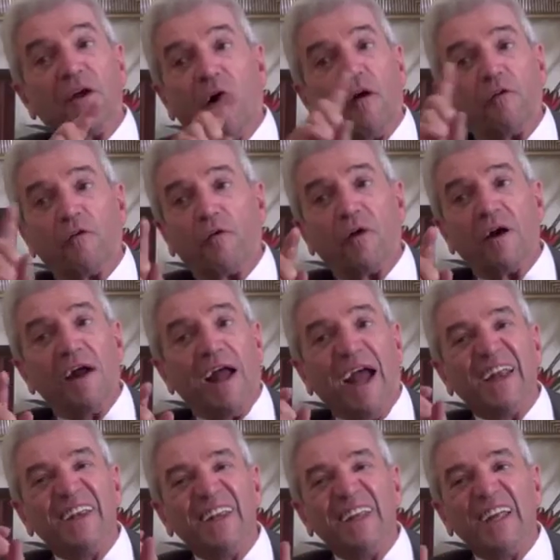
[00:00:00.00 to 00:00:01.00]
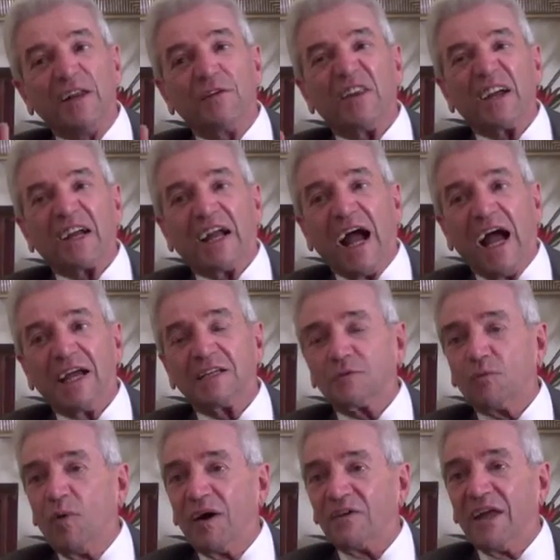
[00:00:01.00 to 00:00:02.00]
all four. In the end, the
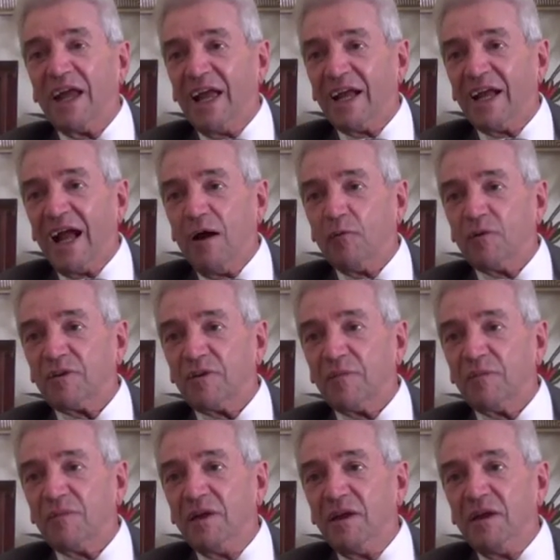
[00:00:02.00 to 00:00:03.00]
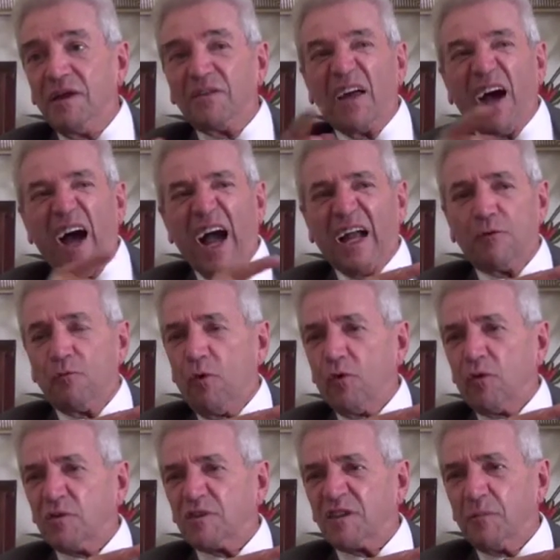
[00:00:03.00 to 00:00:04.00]
guys wanted to hang out with him. Yeah. The high
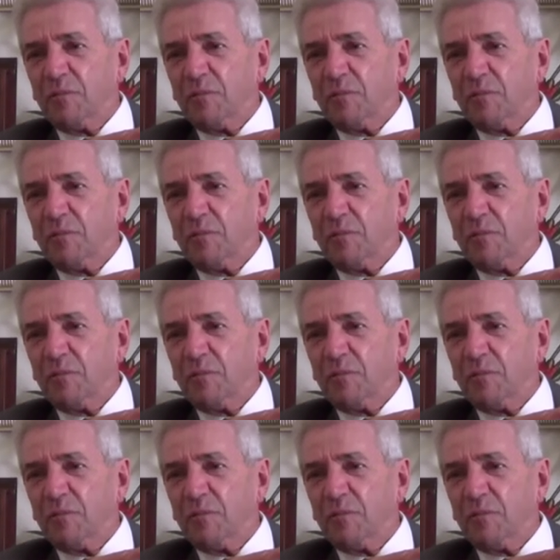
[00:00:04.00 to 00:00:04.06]
rollers, the